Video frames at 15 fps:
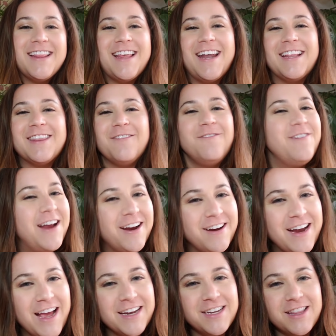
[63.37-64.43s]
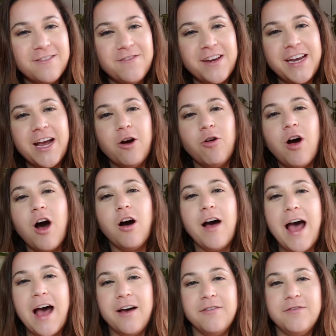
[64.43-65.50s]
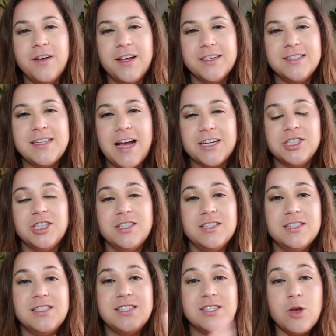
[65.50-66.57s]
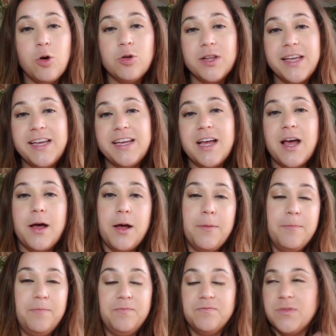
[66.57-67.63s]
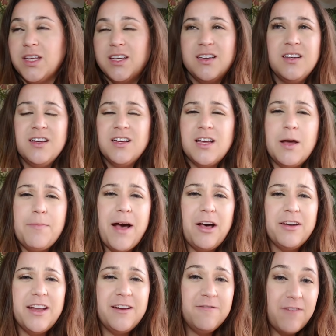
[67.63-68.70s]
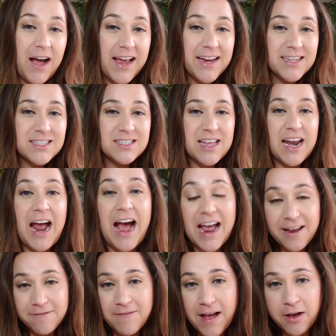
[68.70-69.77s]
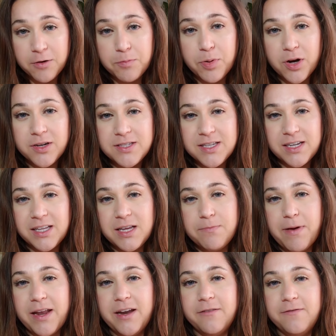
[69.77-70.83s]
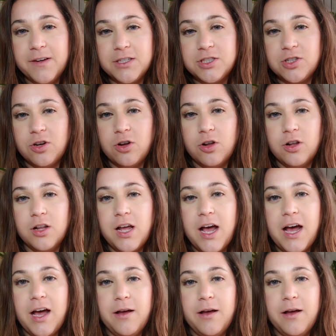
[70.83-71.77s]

and then at the very end of the video I'll have a section solely about advice that I found personally beneficial